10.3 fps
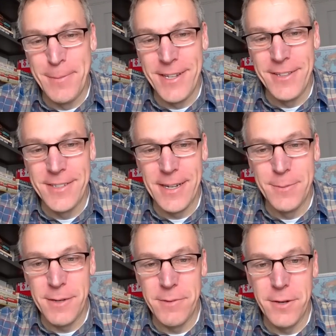At other
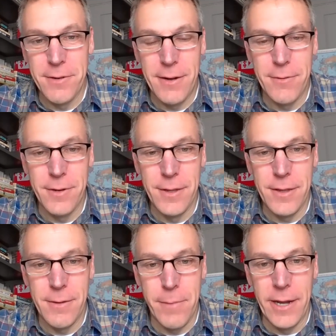times, I would go out with
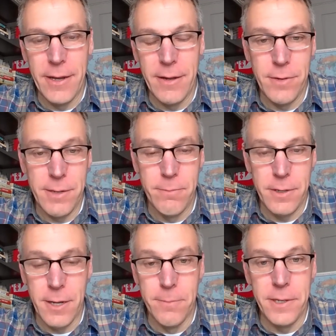
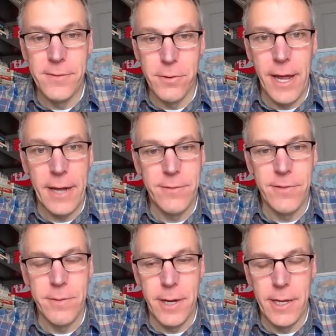companies who were
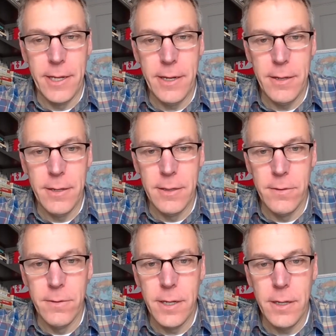actively mining in
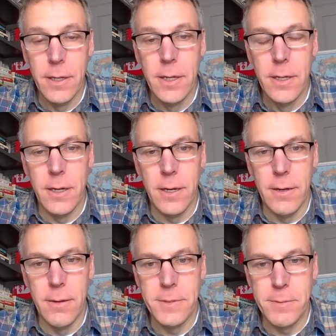Lunda,
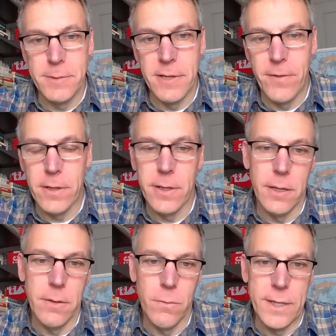specifically
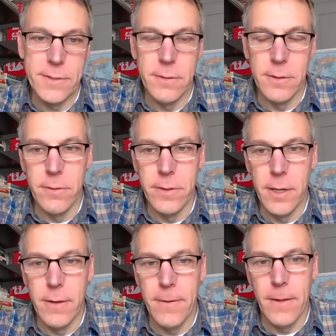in Western
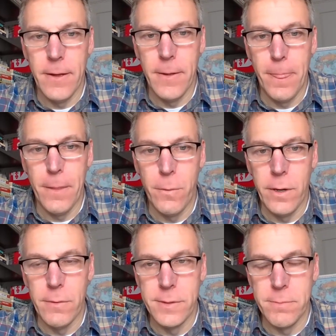Lunda,
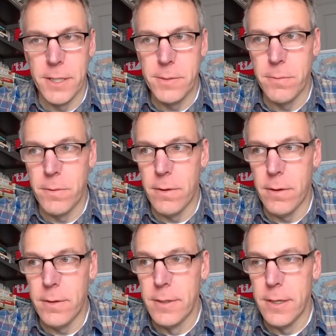where it was much
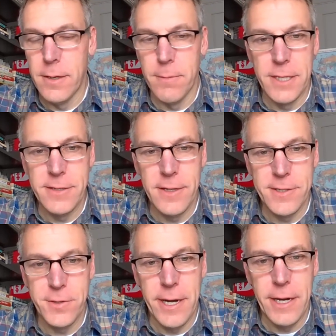
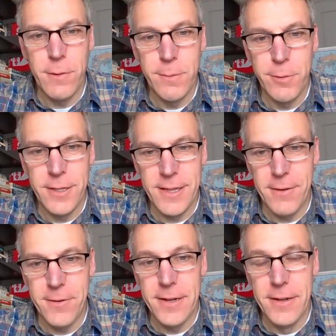less tranquil, put it
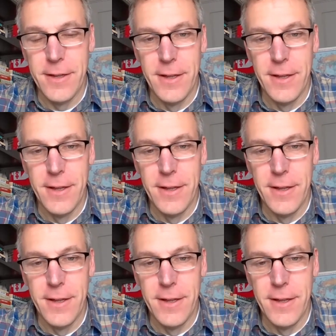that way.